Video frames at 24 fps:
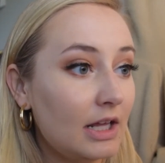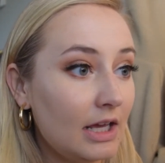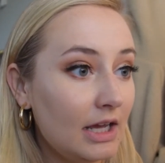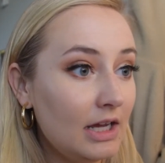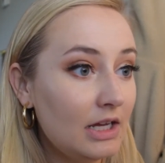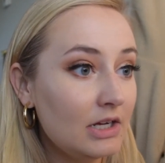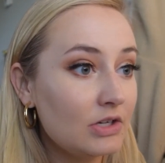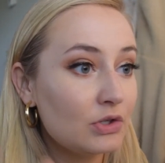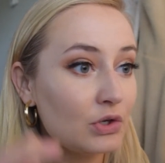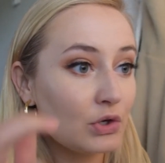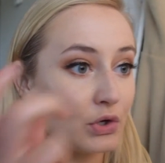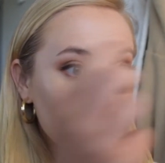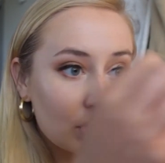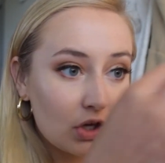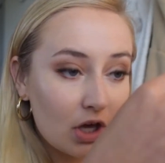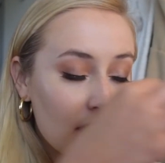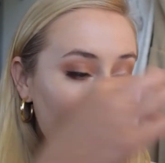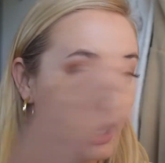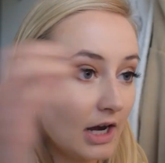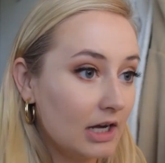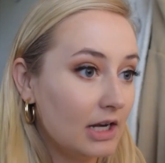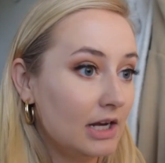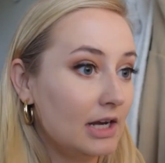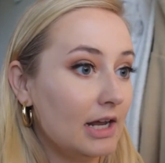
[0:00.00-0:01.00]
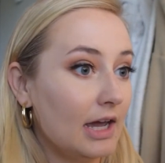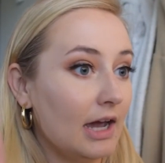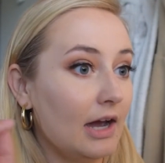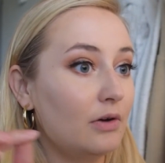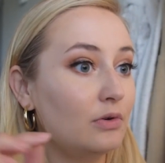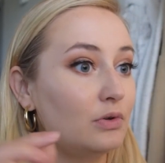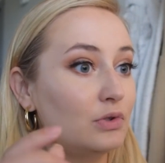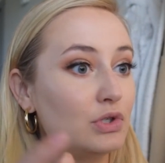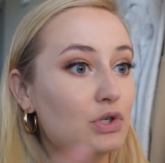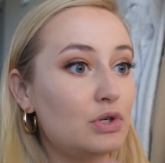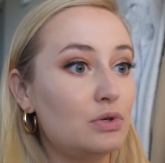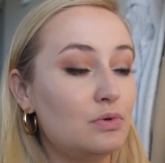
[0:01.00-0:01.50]
and you're cutting
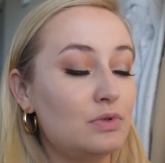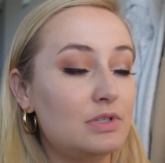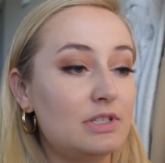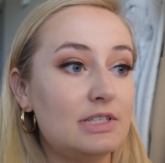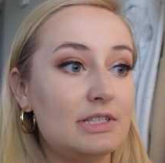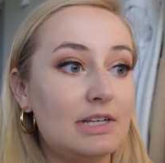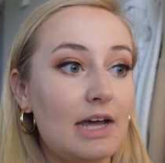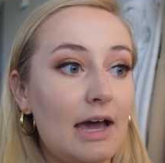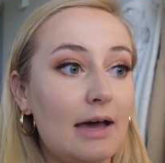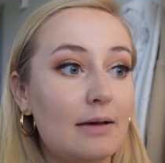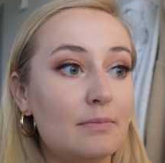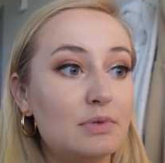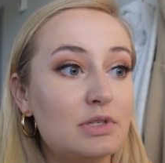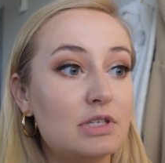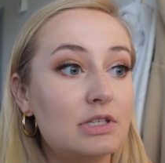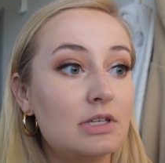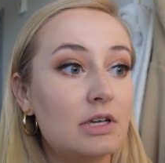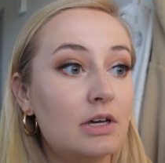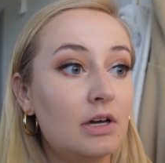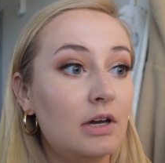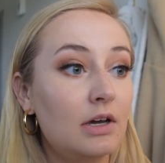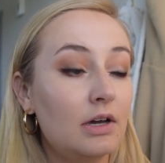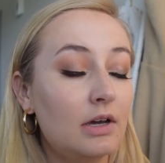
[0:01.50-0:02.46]
out 2 steps